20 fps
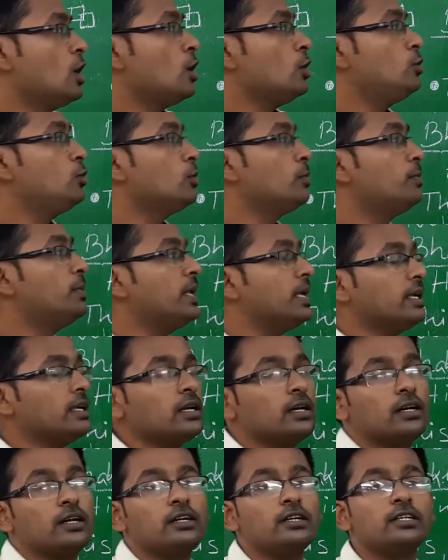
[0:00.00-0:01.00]
to
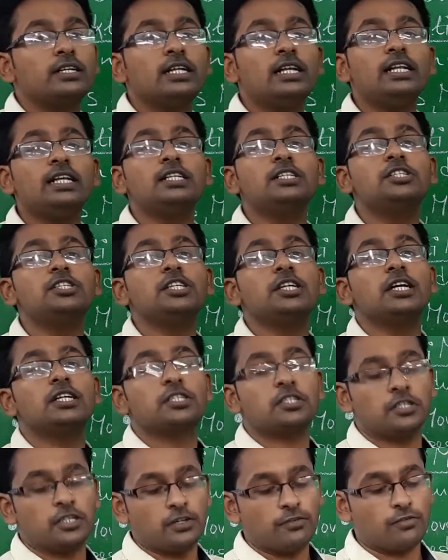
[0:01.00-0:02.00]
bring a
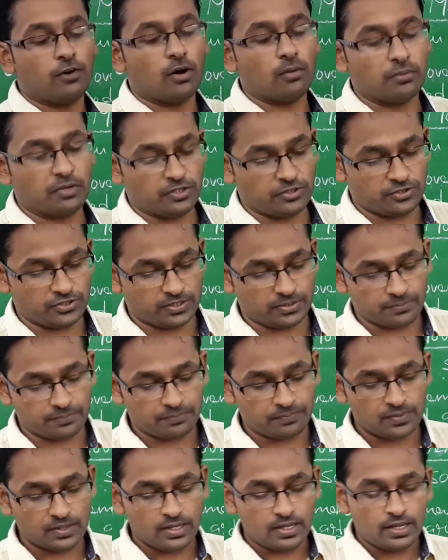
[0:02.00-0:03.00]
religious reformation
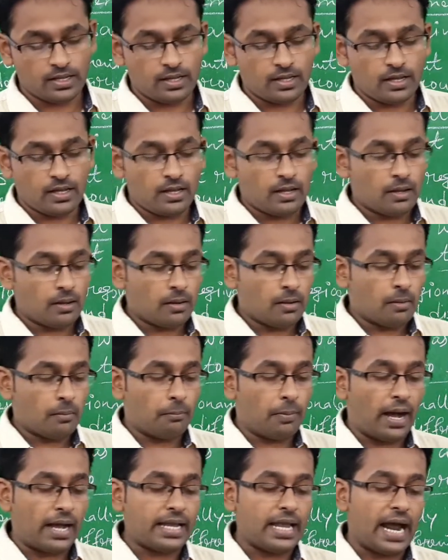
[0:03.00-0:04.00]

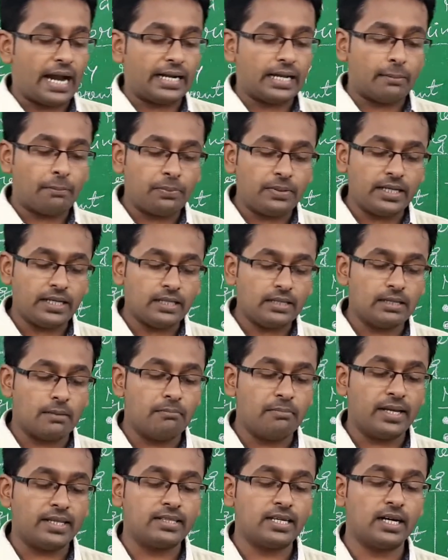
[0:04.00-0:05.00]
by adopting the
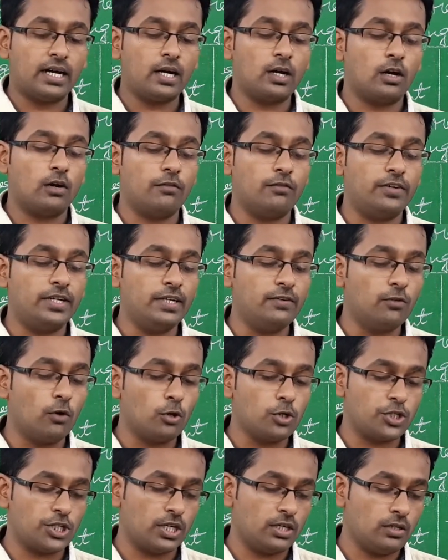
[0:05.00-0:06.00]
method of
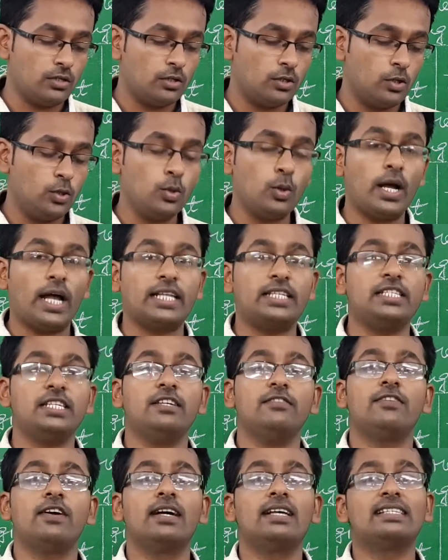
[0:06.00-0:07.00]
devotion to
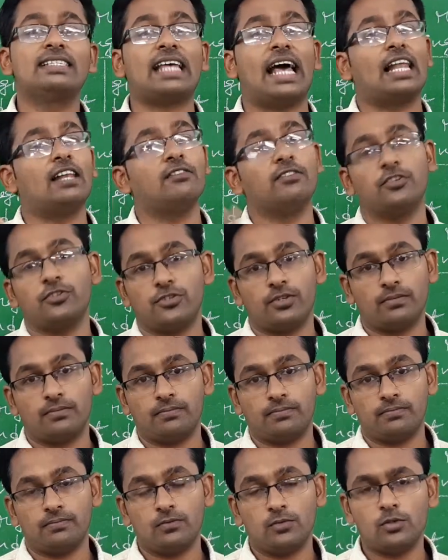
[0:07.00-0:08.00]
achieve salvation.
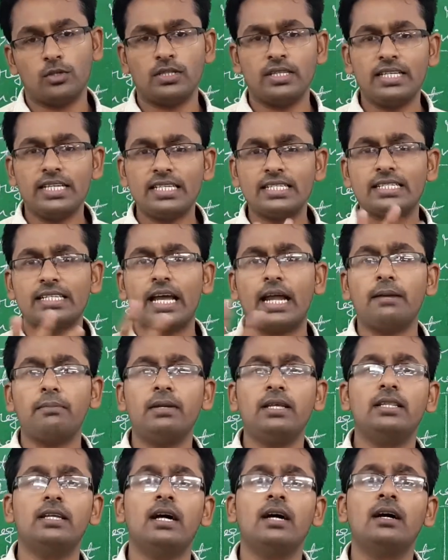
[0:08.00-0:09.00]
So, these can
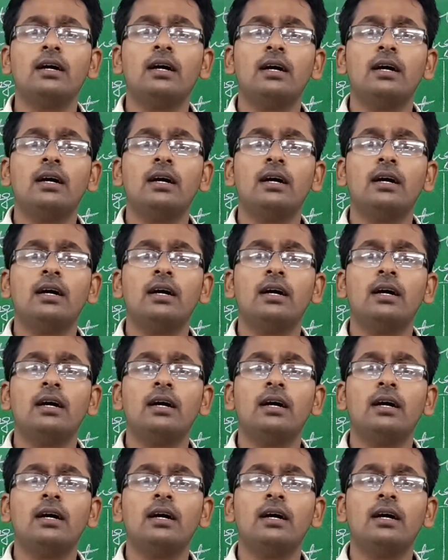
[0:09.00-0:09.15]
be the